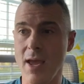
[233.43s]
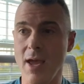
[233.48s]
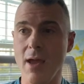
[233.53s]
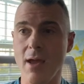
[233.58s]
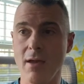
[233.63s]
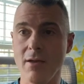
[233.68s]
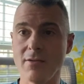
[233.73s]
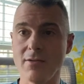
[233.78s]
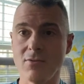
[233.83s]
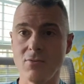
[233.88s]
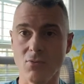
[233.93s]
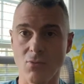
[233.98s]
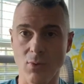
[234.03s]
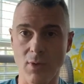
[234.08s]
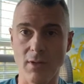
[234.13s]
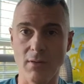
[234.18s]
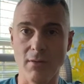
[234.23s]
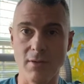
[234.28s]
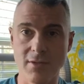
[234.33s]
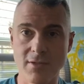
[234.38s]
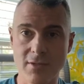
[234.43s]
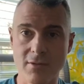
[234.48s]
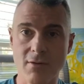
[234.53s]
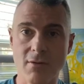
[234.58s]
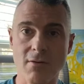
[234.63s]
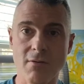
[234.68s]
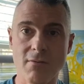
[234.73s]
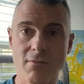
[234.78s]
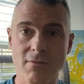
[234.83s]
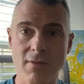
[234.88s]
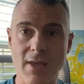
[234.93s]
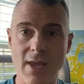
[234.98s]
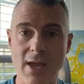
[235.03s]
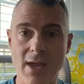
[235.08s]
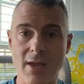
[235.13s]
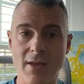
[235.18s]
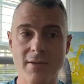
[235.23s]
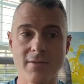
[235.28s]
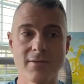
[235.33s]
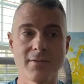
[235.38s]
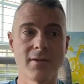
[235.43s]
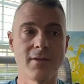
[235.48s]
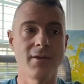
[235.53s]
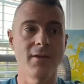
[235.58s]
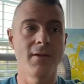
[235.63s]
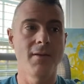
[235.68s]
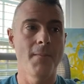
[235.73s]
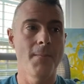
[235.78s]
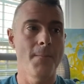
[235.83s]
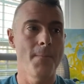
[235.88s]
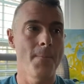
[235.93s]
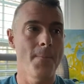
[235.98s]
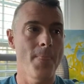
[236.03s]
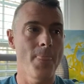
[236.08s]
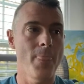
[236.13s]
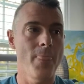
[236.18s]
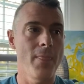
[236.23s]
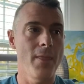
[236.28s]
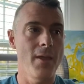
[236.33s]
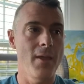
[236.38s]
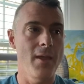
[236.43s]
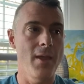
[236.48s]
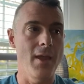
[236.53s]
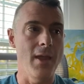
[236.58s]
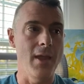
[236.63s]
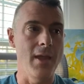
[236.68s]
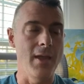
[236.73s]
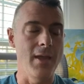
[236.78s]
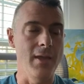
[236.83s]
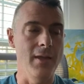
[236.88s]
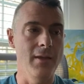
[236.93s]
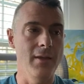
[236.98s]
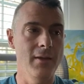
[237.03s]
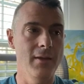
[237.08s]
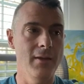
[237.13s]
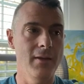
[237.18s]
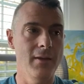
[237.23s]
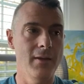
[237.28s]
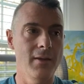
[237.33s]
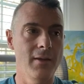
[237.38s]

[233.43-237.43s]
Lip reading: has really served as a